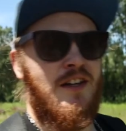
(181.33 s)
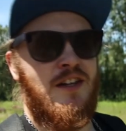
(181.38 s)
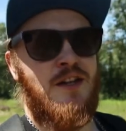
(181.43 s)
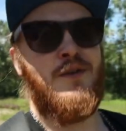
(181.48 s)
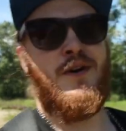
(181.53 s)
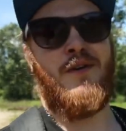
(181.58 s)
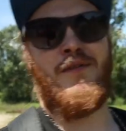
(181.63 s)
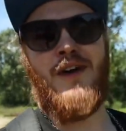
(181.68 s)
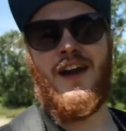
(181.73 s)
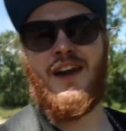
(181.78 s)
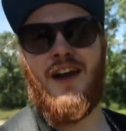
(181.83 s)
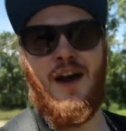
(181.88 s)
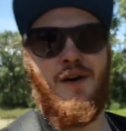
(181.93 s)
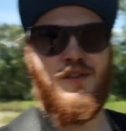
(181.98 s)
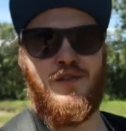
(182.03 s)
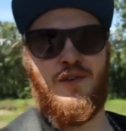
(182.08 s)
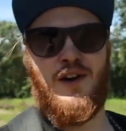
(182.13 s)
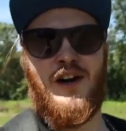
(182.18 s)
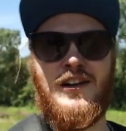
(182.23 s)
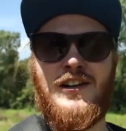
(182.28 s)
you were right, I
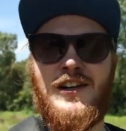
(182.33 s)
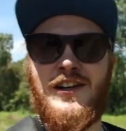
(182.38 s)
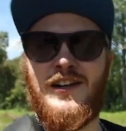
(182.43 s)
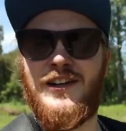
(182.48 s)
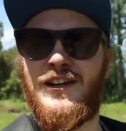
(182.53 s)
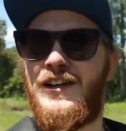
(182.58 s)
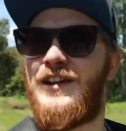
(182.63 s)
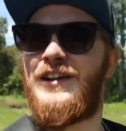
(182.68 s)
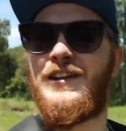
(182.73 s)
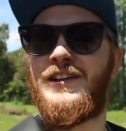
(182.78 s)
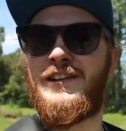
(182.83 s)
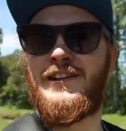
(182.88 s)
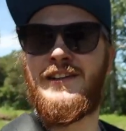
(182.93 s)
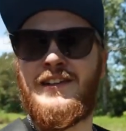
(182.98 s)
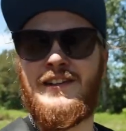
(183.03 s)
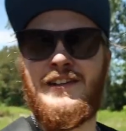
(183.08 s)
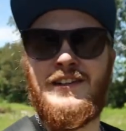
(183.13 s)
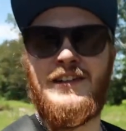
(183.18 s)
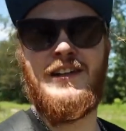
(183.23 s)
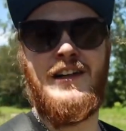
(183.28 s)
was wrong.
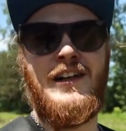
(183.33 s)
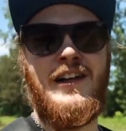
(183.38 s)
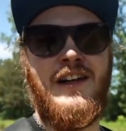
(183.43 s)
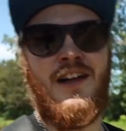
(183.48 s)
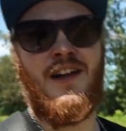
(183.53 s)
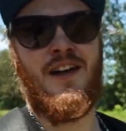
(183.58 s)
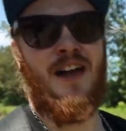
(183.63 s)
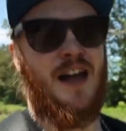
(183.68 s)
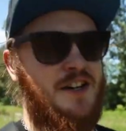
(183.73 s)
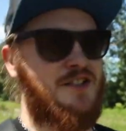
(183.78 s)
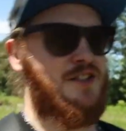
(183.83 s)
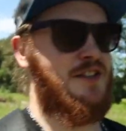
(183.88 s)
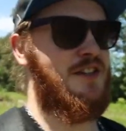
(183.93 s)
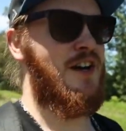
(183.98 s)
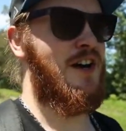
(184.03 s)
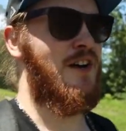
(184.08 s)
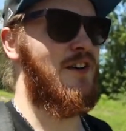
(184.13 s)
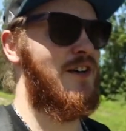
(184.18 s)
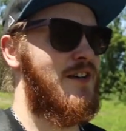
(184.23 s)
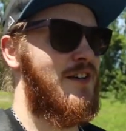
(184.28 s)
Actually,
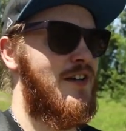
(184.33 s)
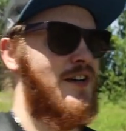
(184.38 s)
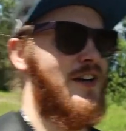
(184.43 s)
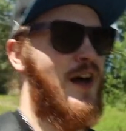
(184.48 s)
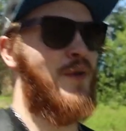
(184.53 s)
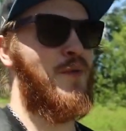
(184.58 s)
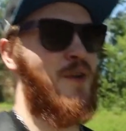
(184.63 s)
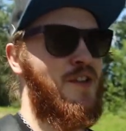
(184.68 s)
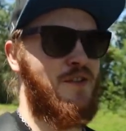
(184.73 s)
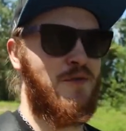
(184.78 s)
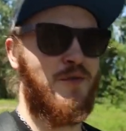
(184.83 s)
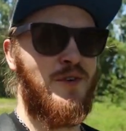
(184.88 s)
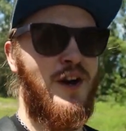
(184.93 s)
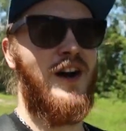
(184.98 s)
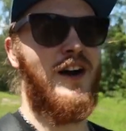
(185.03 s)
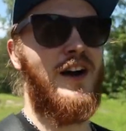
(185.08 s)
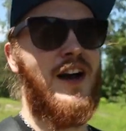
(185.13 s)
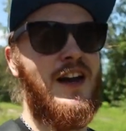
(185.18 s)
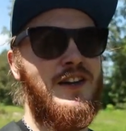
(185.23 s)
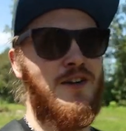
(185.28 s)
no, I wasn't
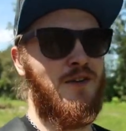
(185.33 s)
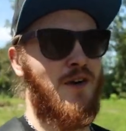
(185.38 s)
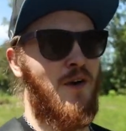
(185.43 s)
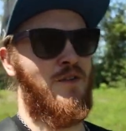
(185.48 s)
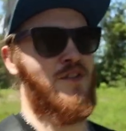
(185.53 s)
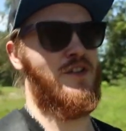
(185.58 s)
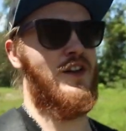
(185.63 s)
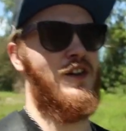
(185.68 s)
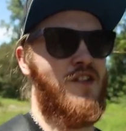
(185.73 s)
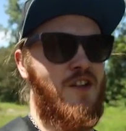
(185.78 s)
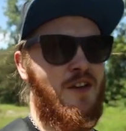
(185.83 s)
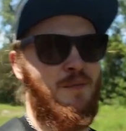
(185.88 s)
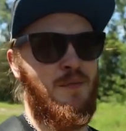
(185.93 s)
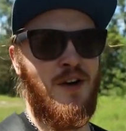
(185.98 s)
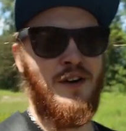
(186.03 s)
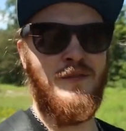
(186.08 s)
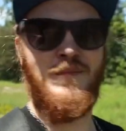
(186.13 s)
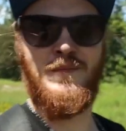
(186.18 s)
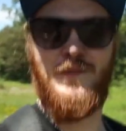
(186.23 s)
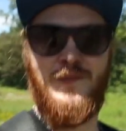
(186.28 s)
wrong. I knew I was gonna
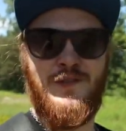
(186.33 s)
sunburn.